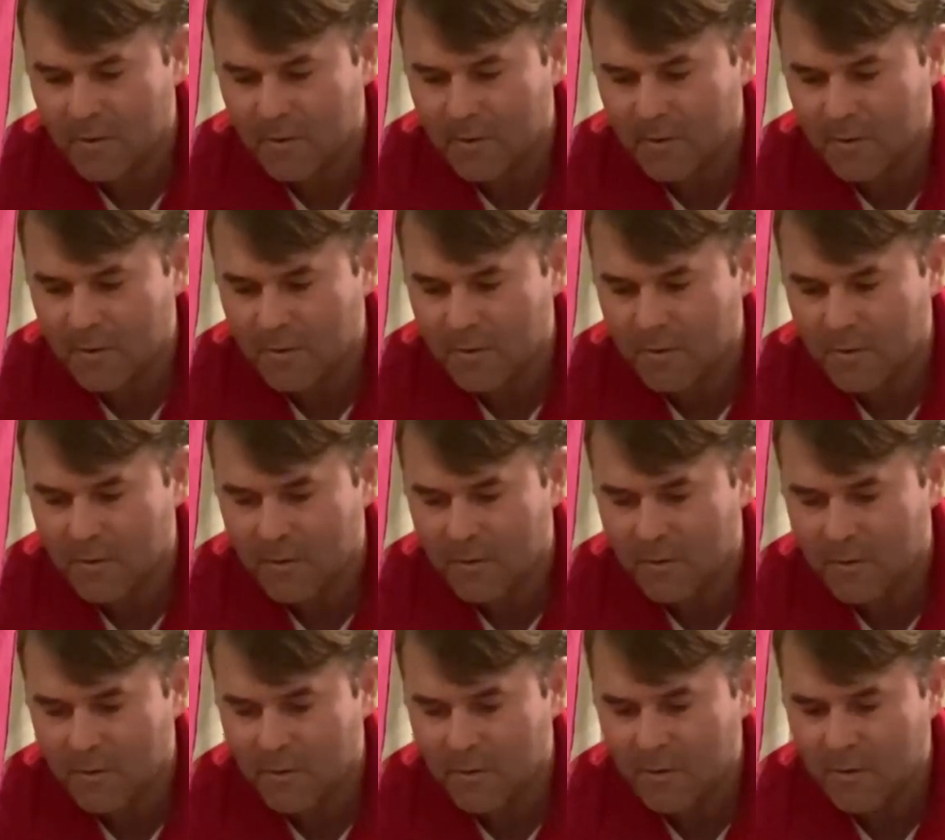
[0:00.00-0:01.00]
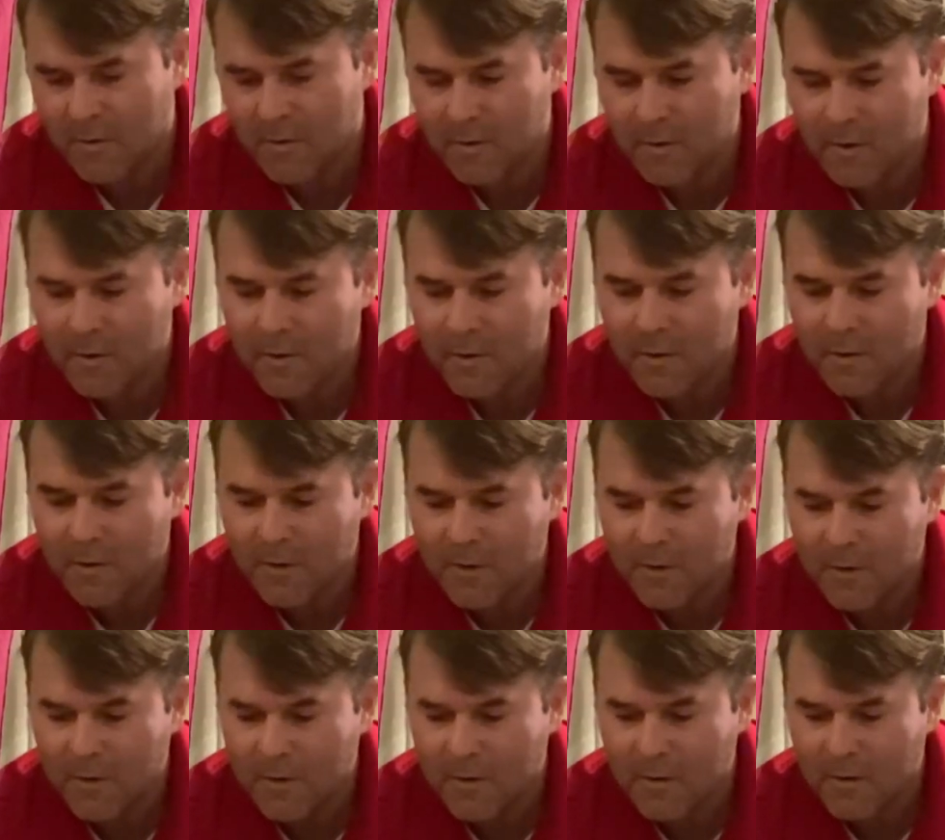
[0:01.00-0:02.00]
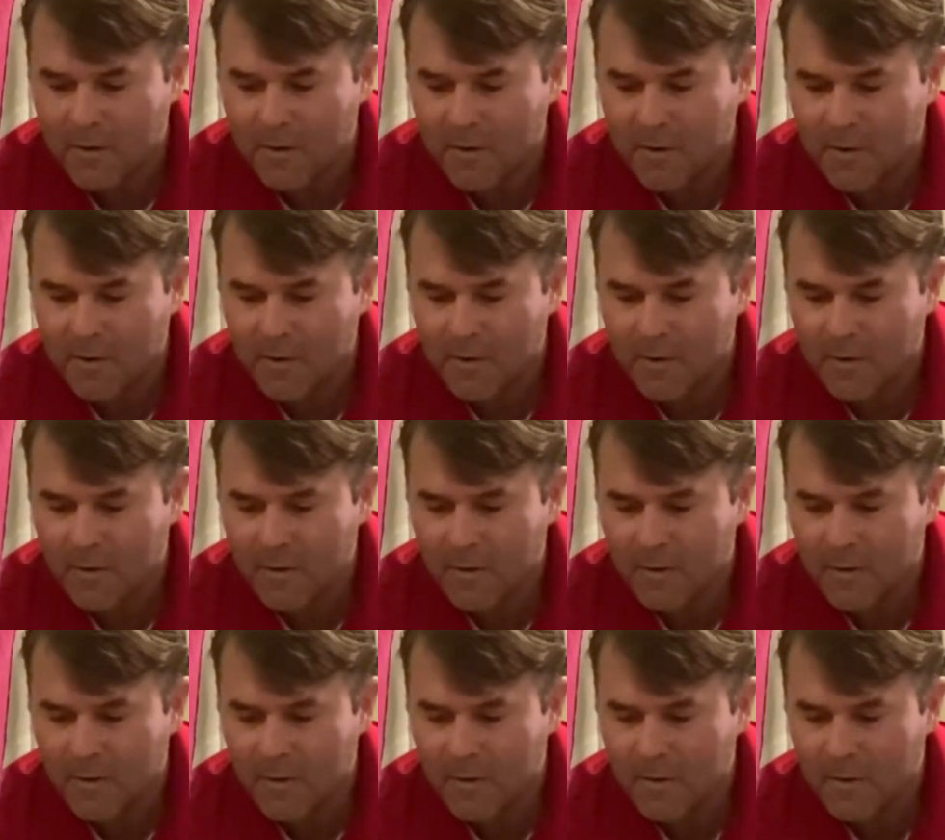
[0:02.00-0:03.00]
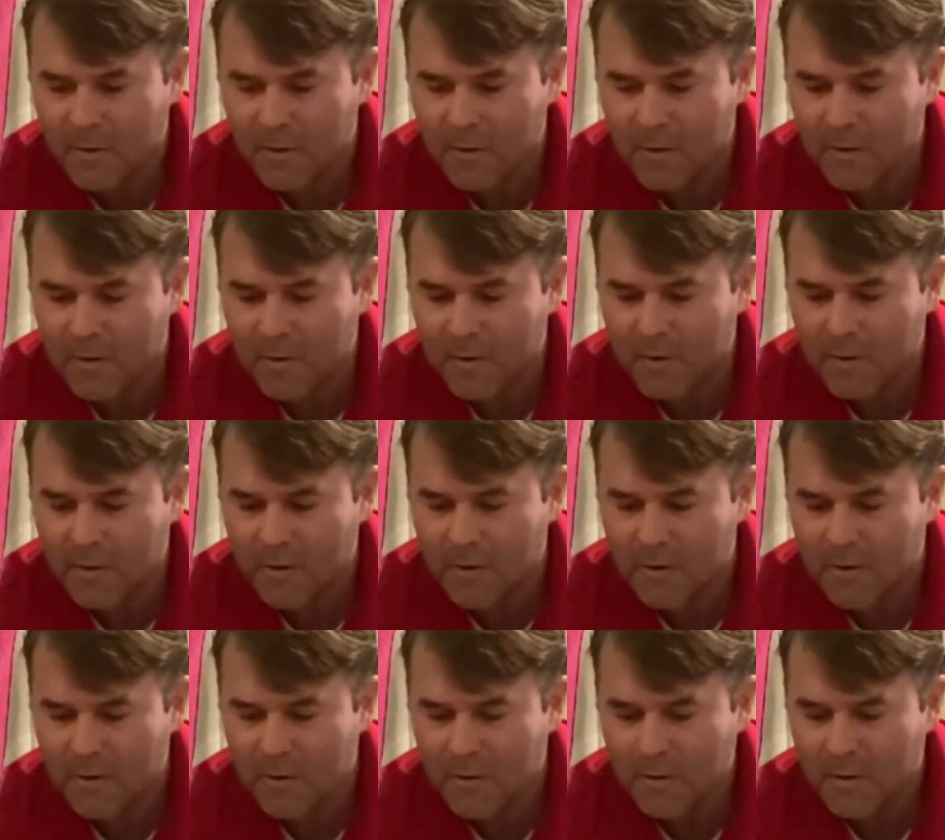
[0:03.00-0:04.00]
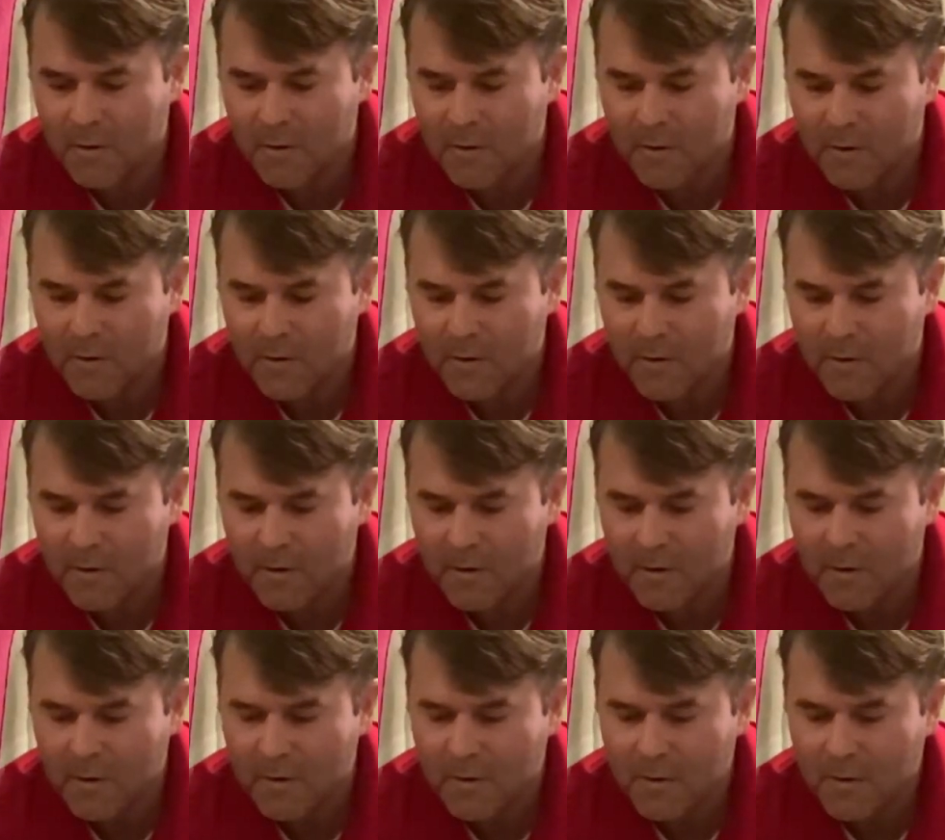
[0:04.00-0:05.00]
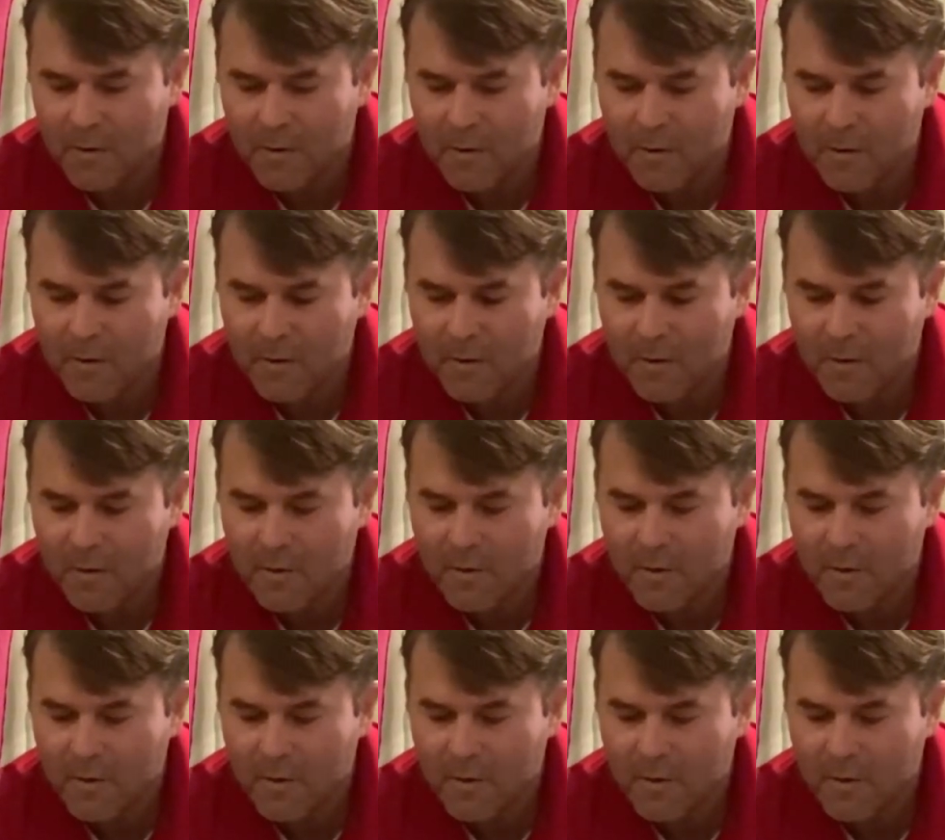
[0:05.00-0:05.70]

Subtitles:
Nobody speaks.